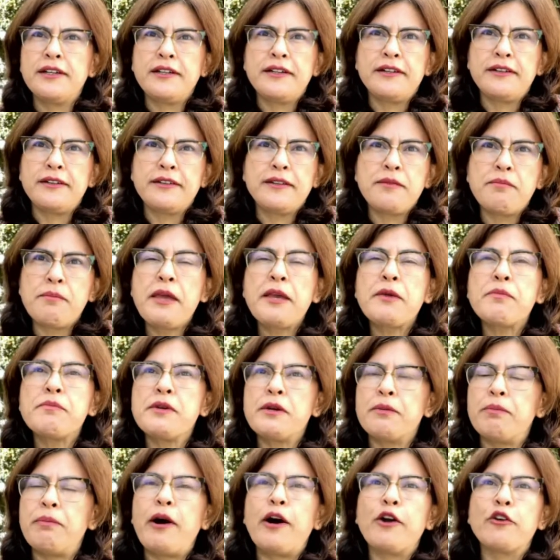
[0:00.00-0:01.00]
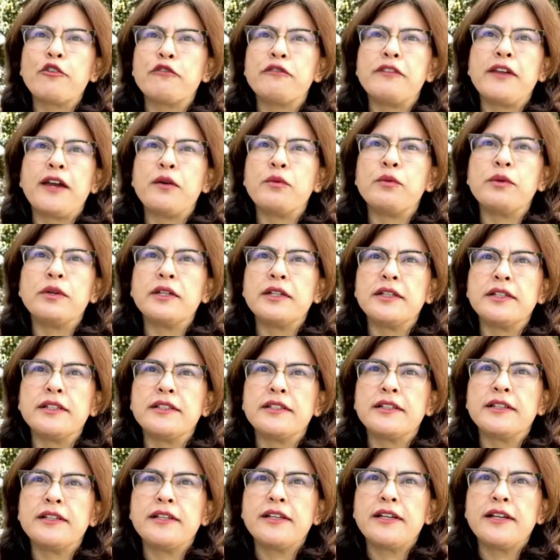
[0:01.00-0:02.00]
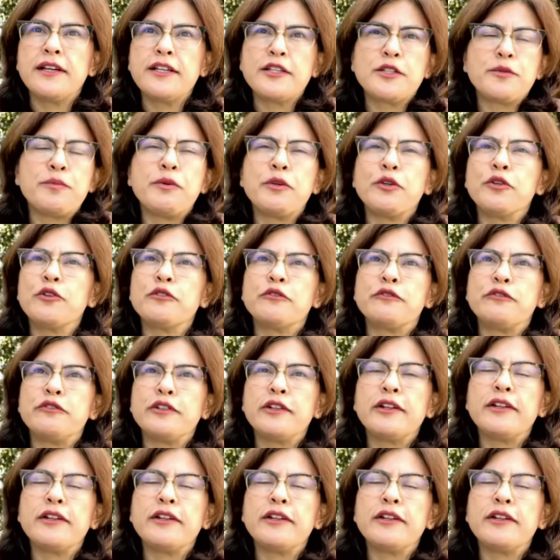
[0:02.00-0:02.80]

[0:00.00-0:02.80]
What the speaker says: make me a part of their world. It's beautiful.